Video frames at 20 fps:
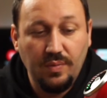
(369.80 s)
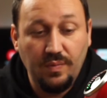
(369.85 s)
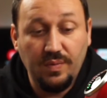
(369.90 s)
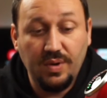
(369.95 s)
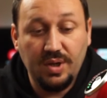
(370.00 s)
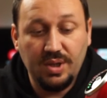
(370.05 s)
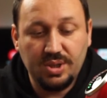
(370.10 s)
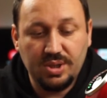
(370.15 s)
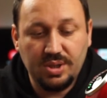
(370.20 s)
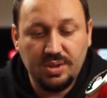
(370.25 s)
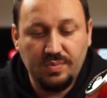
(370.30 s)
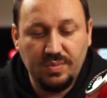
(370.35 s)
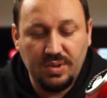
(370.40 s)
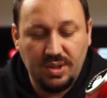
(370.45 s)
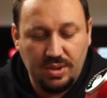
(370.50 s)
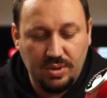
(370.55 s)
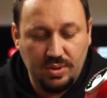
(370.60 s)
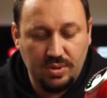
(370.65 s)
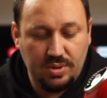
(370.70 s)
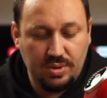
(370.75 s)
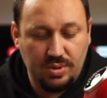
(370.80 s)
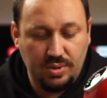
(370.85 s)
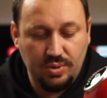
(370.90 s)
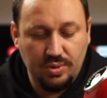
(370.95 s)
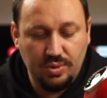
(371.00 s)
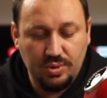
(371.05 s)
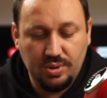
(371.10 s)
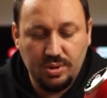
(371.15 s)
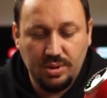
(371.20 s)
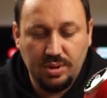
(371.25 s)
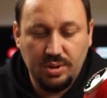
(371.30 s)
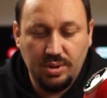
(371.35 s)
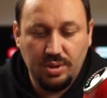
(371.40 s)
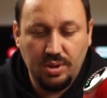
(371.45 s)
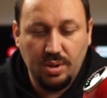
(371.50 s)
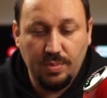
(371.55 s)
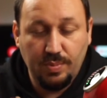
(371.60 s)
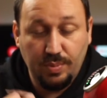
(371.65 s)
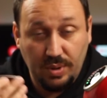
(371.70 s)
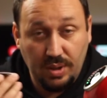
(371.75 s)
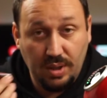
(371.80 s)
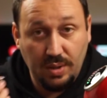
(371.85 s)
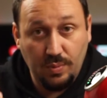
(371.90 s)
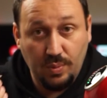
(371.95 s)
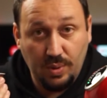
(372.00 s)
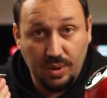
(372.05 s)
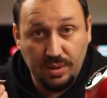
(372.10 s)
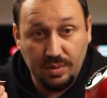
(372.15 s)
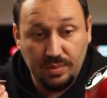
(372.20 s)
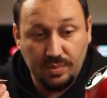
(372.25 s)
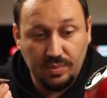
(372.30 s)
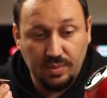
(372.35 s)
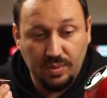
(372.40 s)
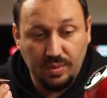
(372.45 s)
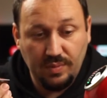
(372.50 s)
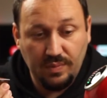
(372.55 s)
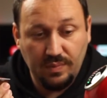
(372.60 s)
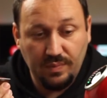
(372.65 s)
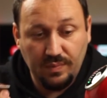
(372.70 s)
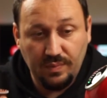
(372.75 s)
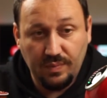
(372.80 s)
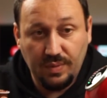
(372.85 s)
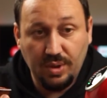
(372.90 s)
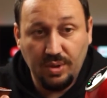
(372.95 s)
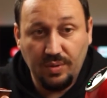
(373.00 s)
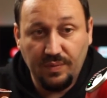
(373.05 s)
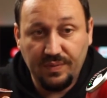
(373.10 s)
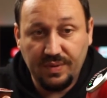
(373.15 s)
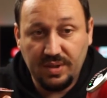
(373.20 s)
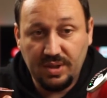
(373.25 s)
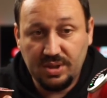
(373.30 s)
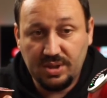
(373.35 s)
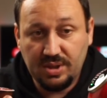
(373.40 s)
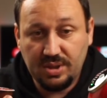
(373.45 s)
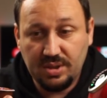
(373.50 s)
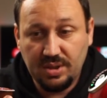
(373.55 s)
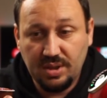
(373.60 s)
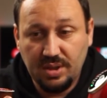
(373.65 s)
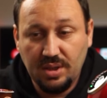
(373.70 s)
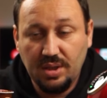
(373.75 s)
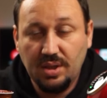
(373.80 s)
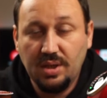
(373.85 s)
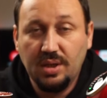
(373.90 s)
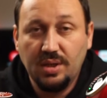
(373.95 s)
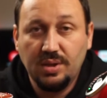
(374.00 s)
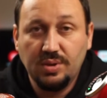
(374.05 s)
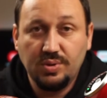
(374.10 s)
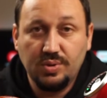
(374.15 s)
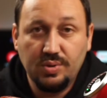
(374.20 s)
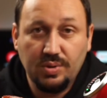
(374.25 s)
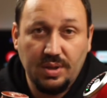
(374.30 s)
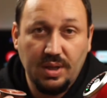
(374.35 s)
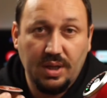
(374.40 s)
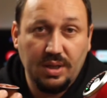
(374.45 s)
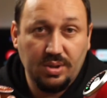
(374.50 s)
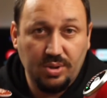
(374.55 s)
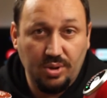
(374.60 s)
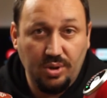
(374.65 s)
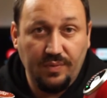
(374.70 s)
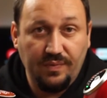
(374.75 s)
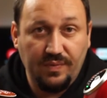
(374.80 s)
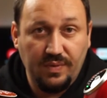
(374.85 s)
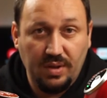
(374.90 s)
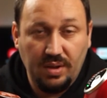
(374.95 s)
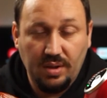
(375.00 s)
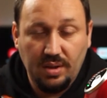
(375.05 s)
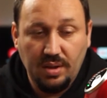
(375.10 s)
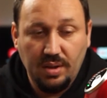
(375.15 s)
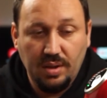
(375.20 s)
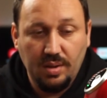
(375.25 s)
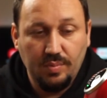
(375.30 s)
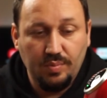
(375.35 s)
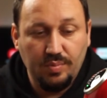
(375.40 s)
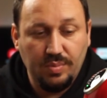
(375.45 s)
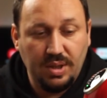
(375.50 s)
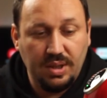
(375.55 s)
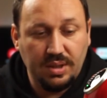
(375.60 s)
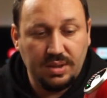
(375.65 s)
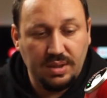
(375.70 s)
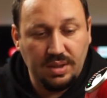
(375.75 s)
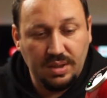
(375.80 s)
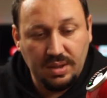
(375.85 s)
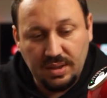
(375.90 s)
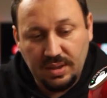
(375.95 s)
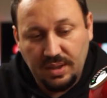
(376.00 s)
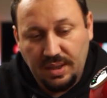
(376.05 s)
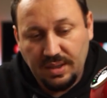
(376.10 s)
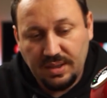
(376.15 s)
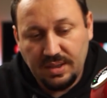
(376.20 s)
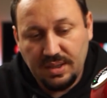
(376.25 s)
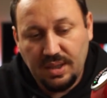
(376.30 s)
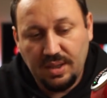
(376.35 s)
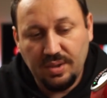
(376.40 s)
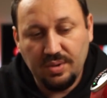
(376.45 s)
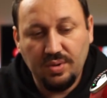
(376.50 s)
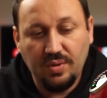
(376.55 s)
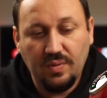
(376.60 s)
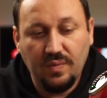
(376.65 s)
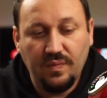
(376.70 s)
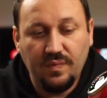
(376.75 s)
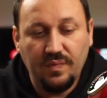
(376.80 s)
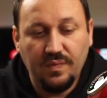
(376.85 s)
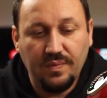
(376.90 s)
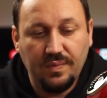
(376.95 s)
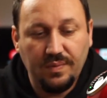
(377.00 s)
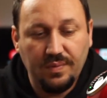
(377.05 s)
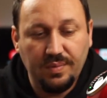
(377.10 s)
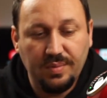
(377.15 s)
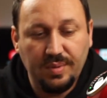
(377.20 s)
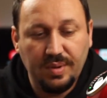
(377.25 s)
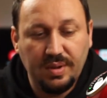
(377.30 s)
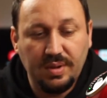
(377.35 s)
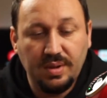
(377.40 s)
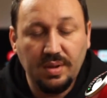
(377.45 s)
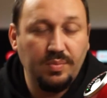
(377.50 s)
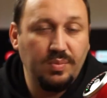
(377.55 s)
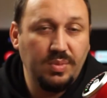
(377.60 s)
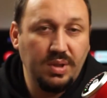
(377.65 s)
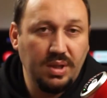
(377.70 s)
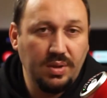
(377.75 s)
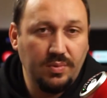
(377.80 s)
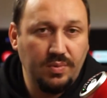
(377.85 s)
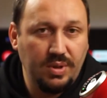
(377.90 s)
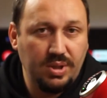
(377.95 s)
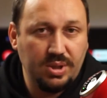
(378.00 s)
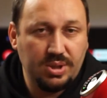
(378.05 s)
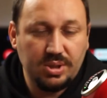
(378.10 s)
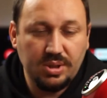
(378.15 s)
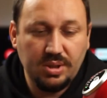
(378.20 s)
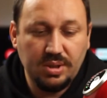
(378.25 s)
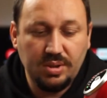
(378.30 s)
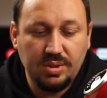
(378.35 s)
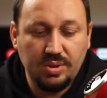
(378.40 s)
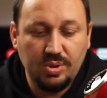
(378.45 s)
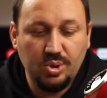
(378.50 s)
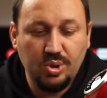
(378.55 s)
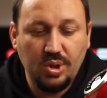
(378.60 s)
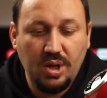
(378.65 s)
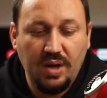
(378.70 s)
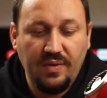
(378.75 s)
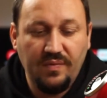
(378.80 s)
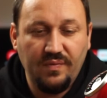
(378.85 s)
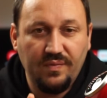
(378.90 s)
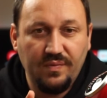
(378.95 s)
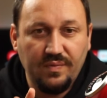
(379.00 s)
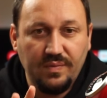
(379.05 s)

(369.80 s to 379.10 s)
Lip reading: version, because usually you apply one of each to get coffee, but in that kind of with the milk version you have